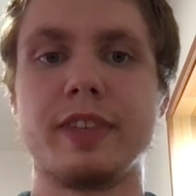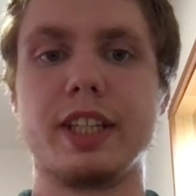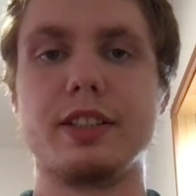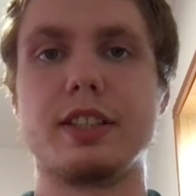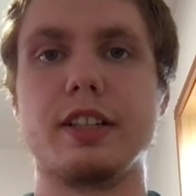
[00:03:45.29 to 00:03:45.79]

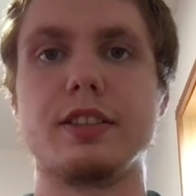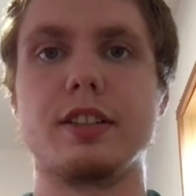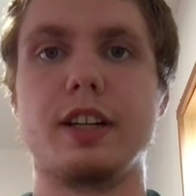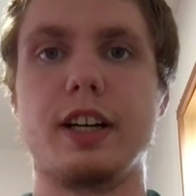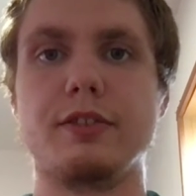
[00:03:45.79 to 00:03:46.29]
is to
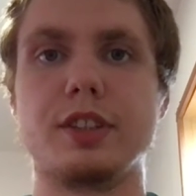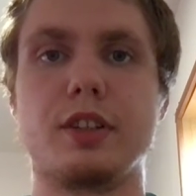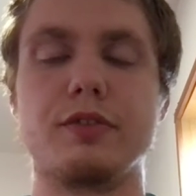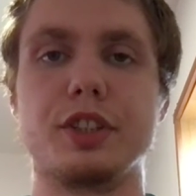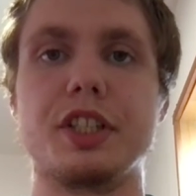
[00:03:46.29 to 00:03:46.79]
have a
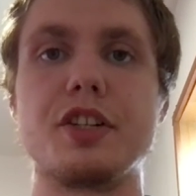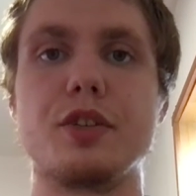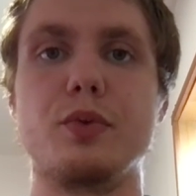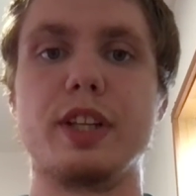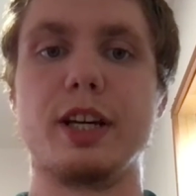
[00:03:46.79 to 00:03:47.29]

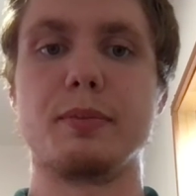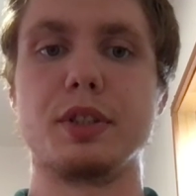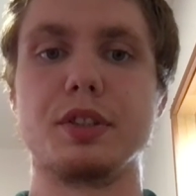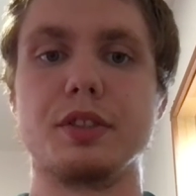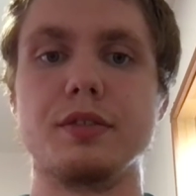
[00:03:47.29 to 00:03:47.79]
conversation with that
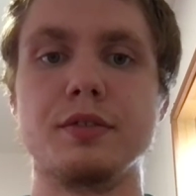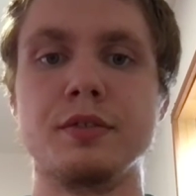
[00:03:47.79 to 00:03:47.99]
person.